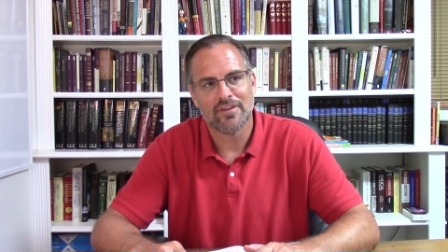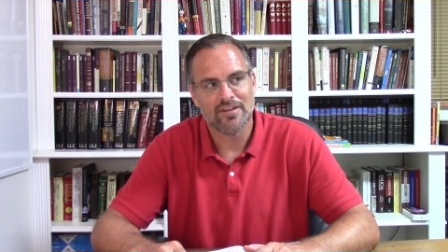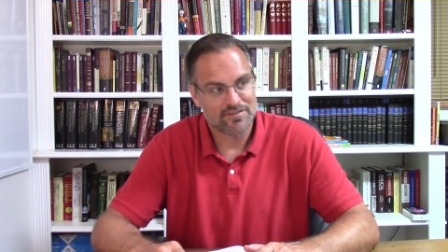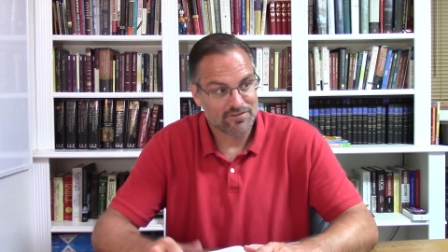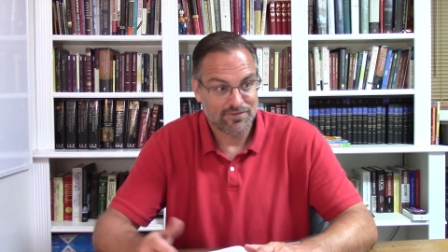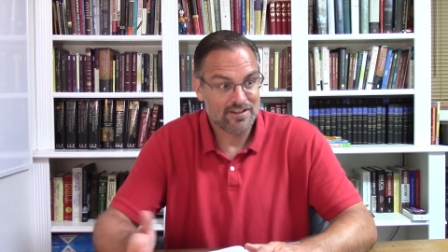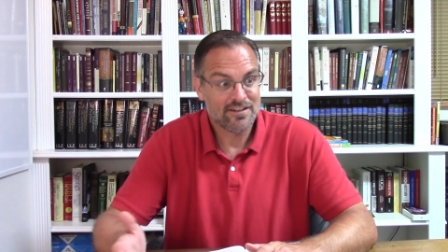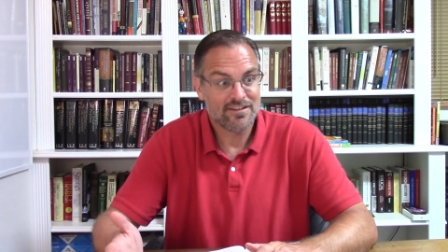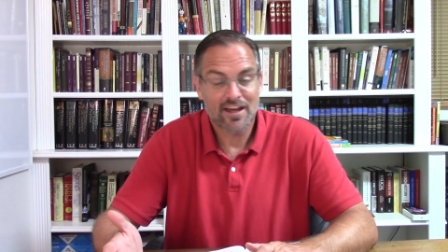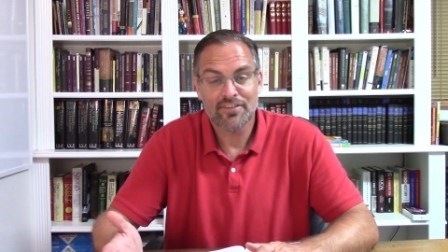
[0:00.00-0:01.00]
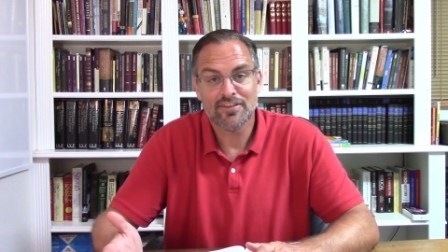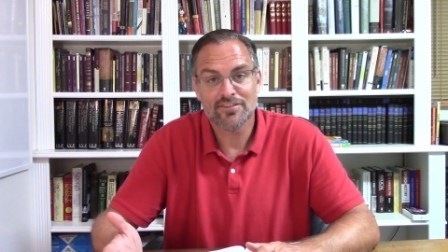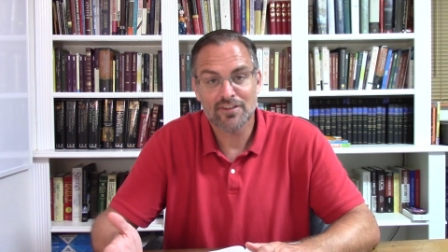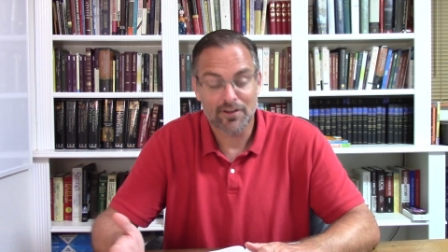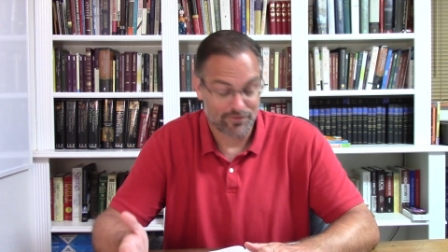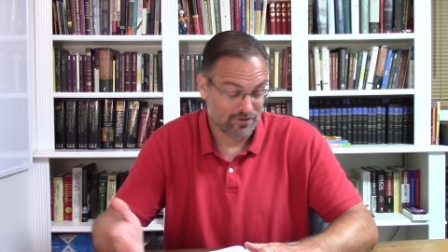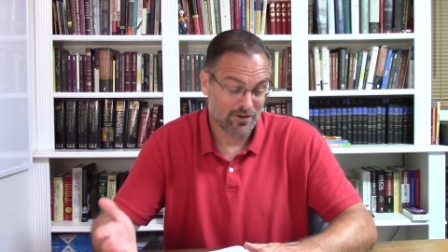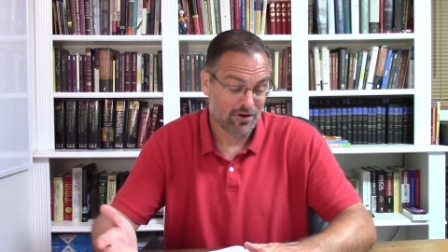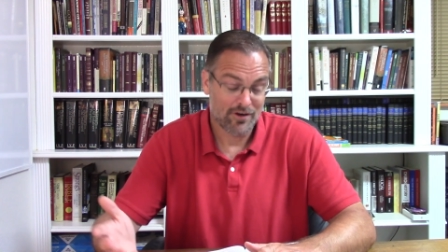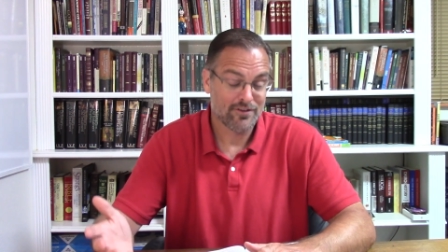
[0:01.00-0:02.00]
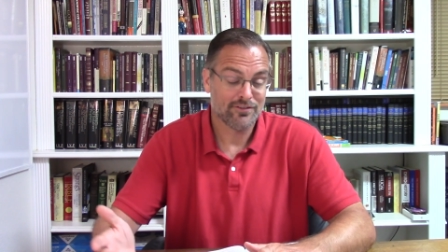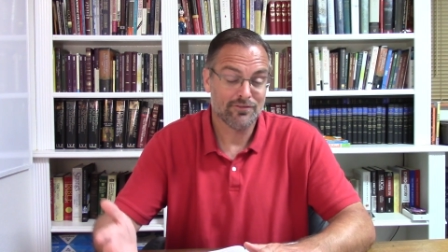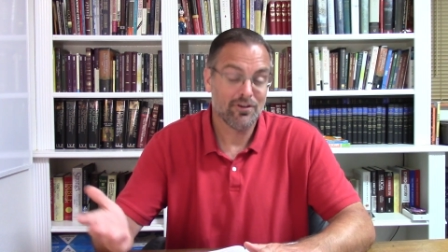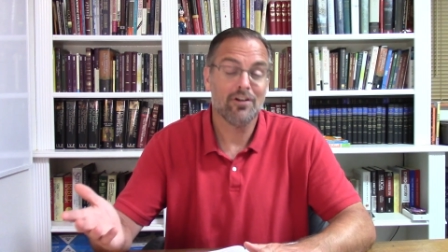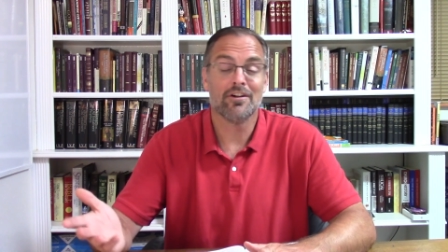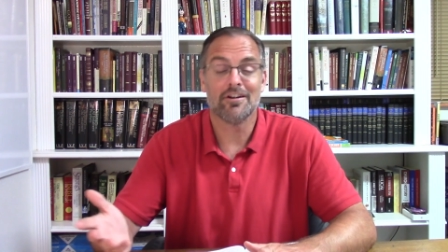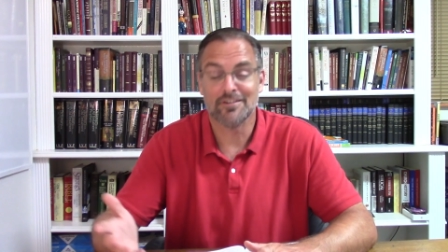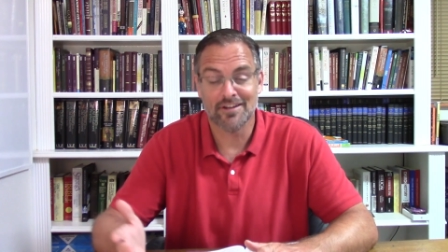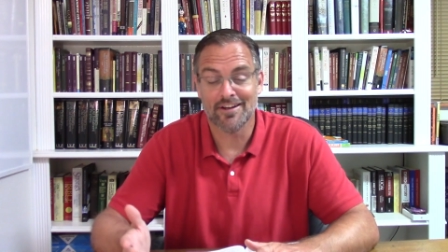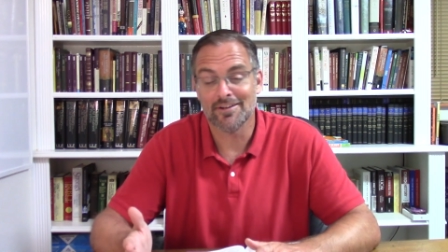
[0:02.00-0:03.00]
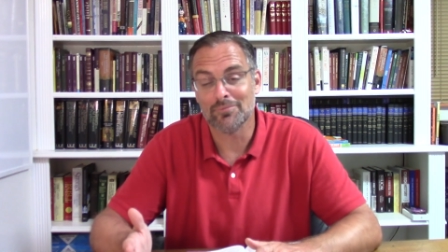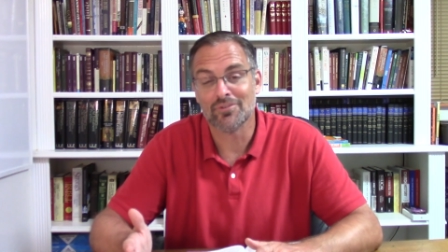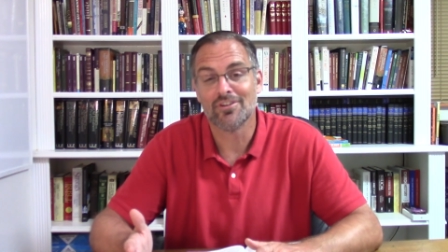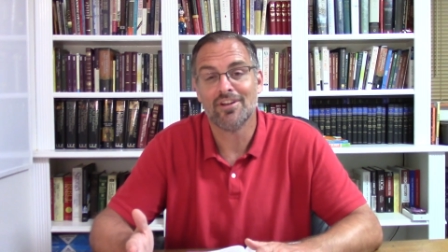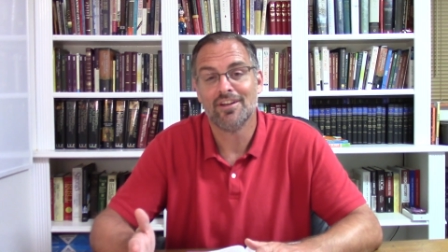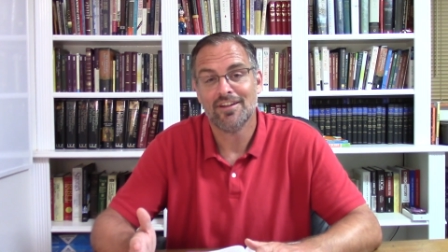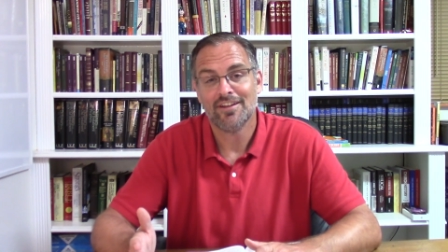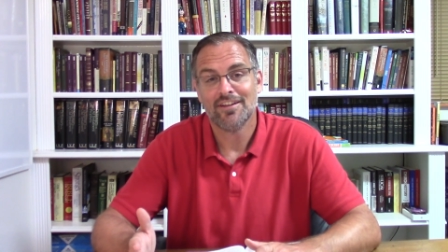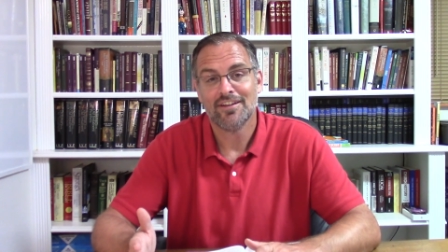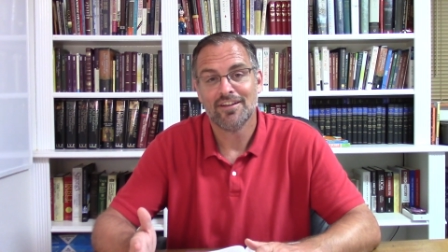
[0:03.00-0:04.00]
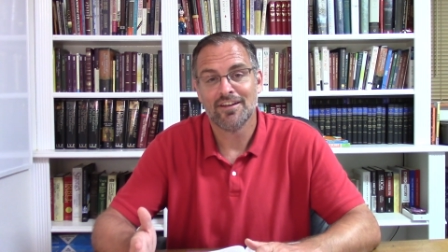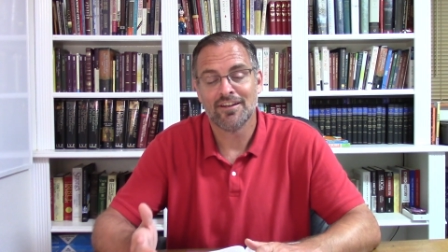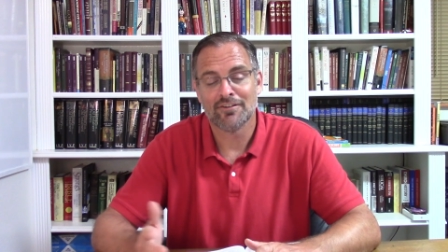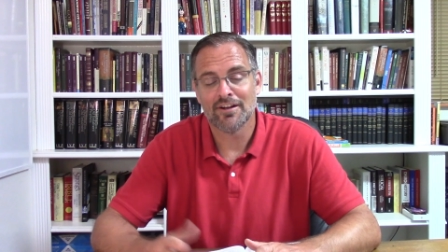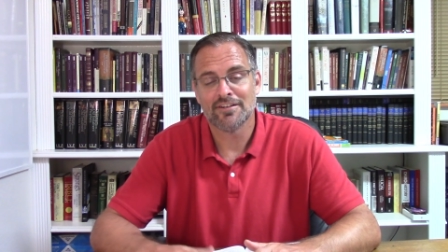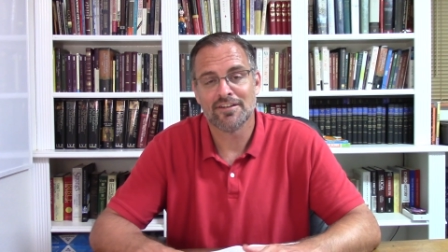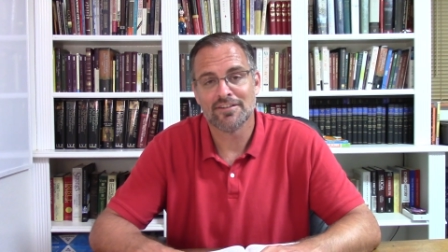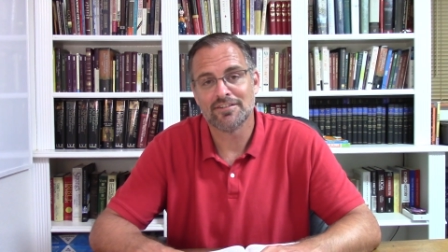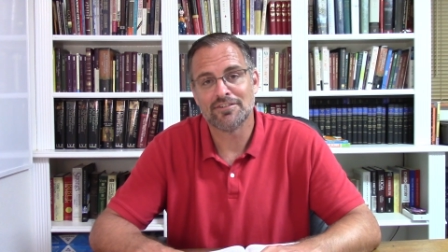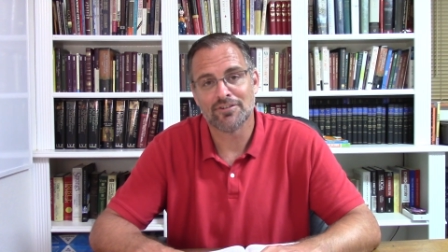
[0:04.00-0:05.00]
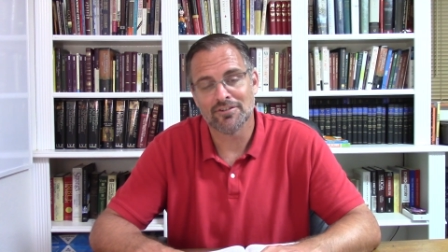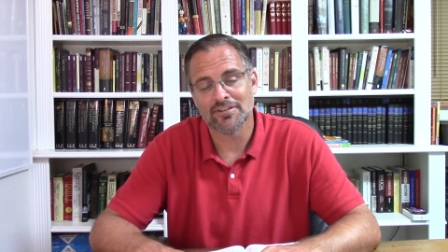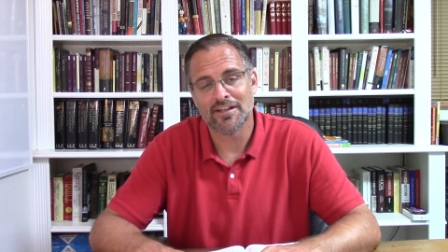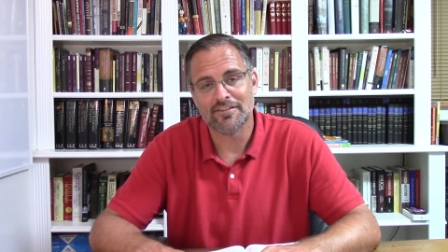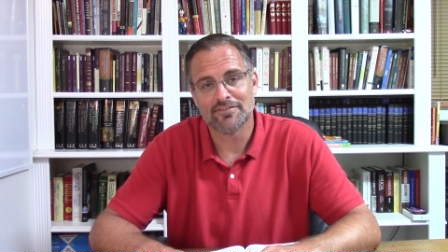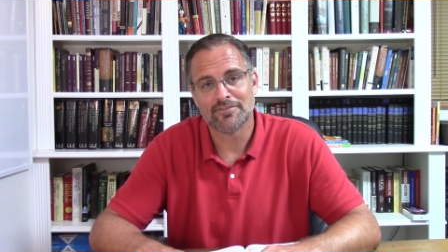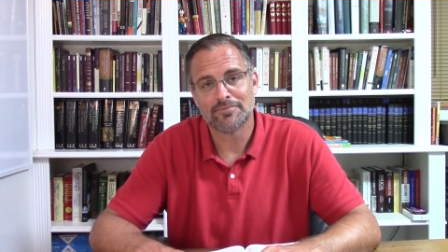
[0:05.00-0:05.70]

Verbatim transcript: He's defeated death itself, the hardest of all hard times, and granted us eternal life.